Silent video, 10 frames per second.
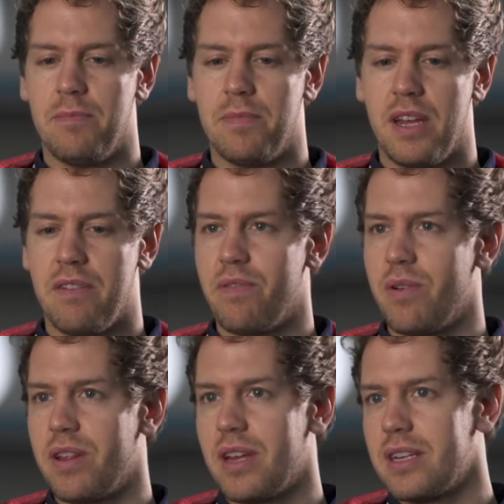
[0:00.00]

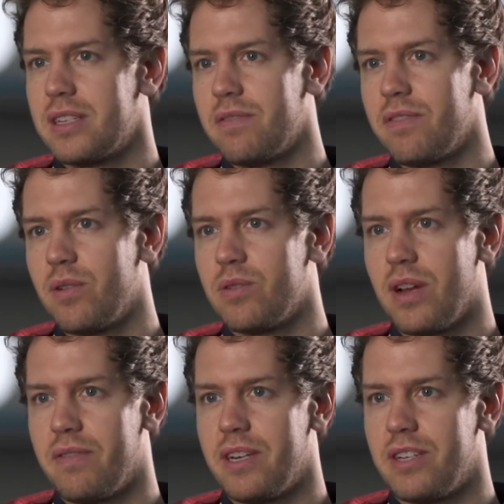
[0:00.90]
Therefore, I think it's difficult to
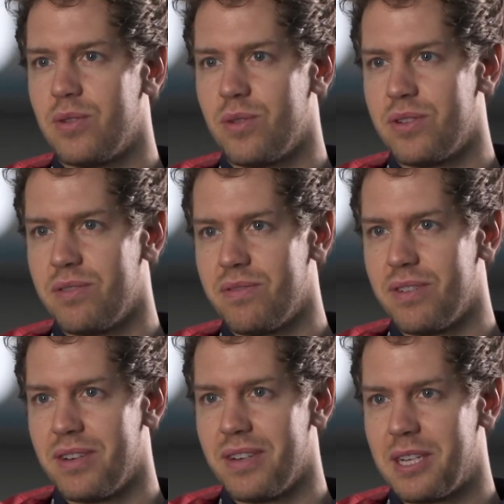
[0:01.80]
have any sorts of
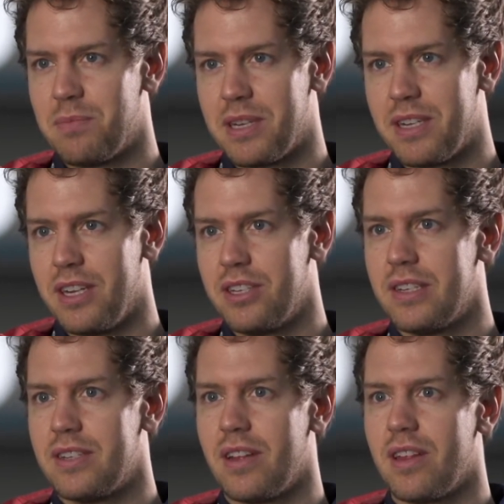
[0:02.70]

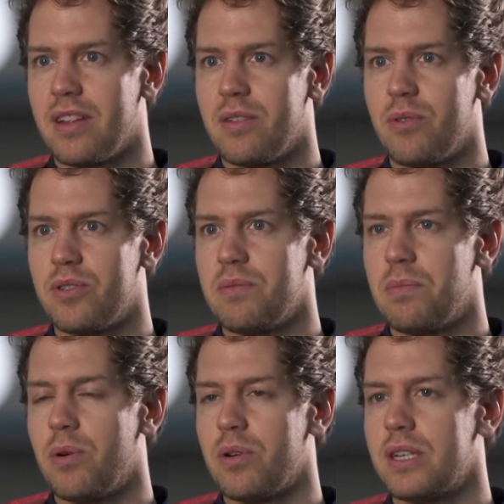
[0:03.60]
expectations. I think the most
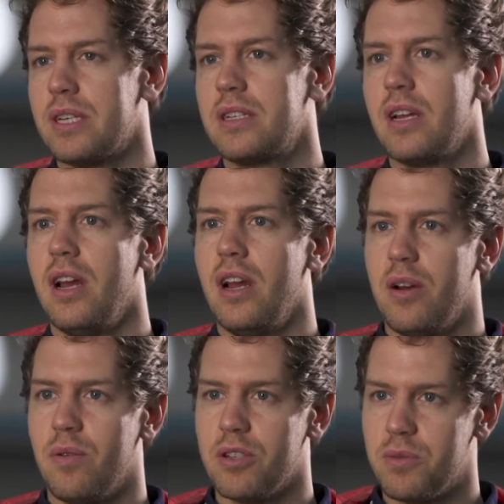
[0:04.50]
important is
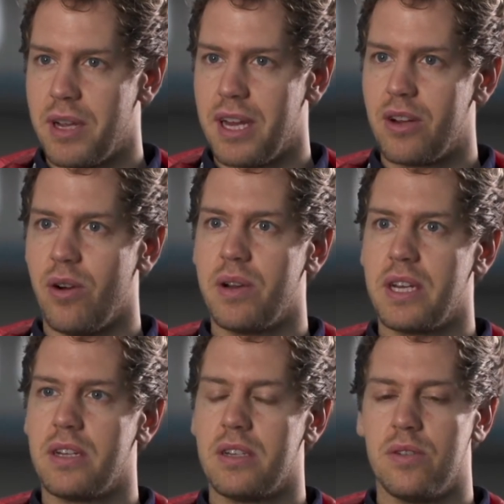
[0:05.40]
once we get
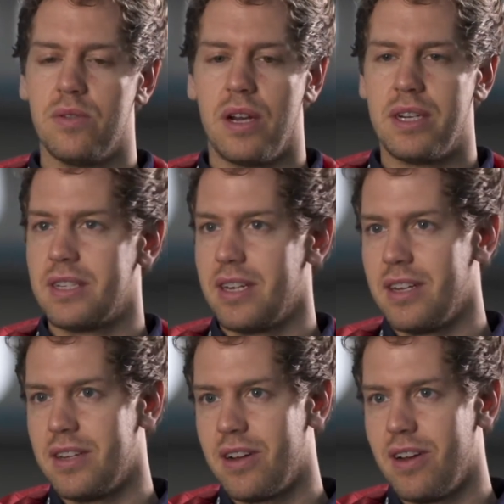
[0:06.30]
going to
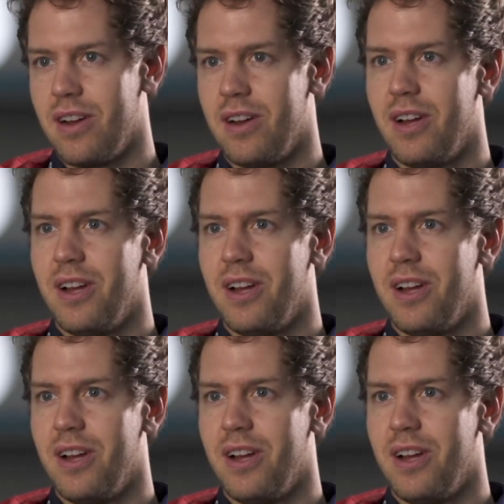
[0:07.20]
understand the car,